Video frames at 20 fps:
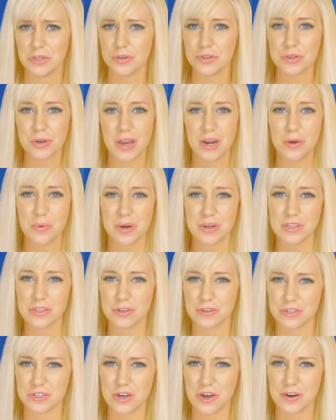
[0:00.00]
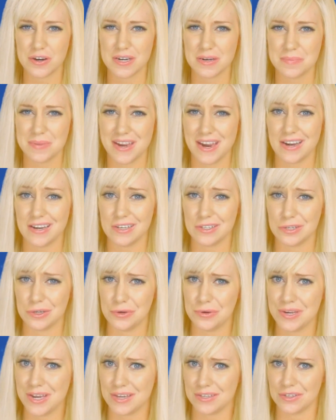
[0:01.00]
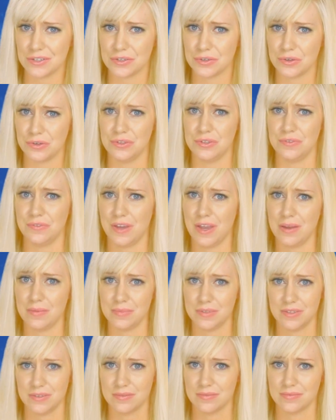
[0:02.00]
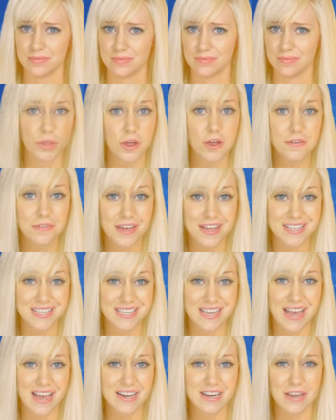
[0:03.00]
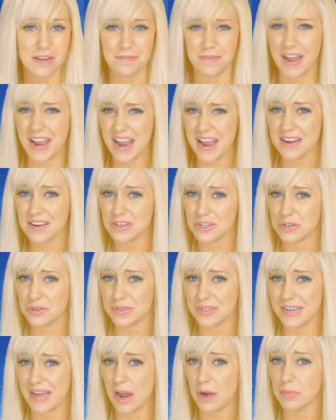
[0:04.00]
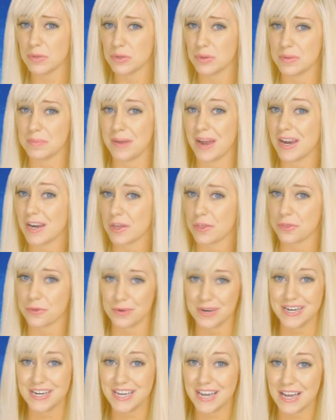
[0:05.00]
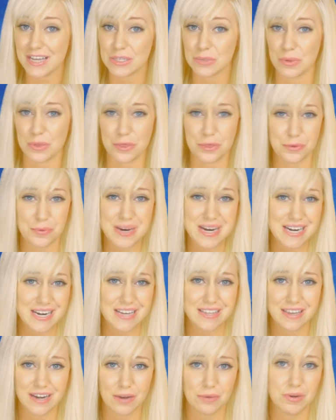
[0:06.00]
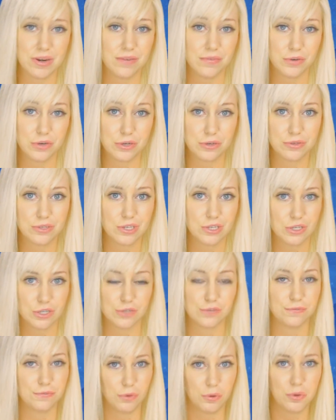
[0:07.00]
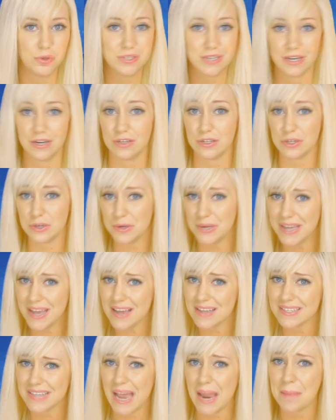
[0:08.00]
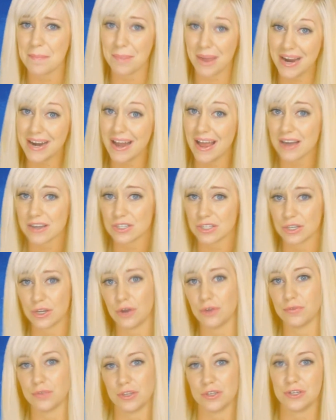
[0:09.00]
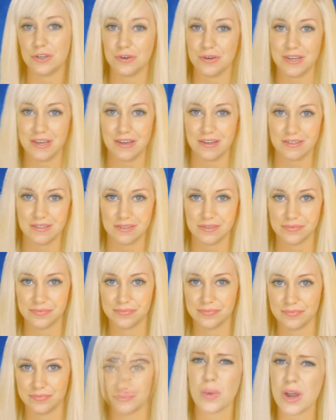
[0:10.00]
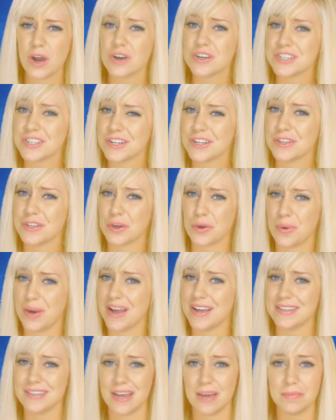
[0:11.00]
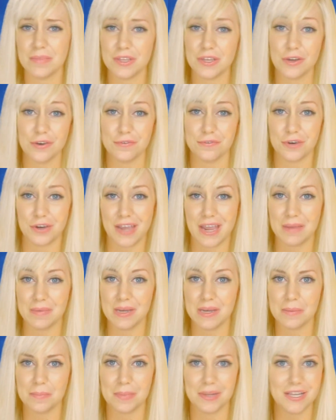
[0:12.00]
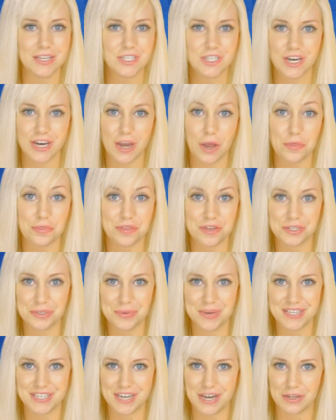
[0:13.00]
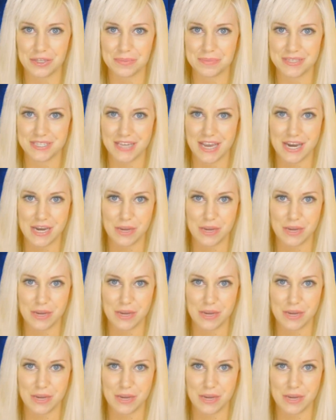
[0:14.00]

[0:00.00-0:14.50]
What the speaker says: It's also kind of weird that there's not gonna be any 2DS exclusive games. With all of that said, if I had to choose now between buying a 3DS with 3D that I would never use that just folds and a 2DS, I might actually go for the 2DS. We are still in the quiet time of the year for gaming, but let's check out this week's announcements